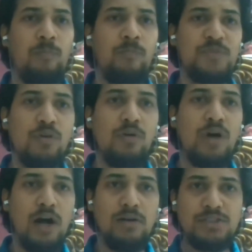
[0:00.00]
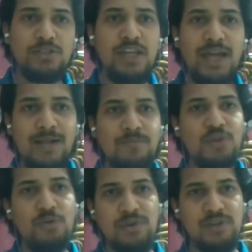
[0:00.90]
So how it really helps
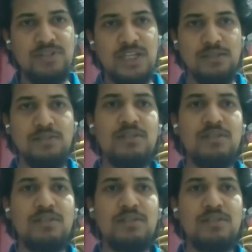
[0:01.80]
you in this sense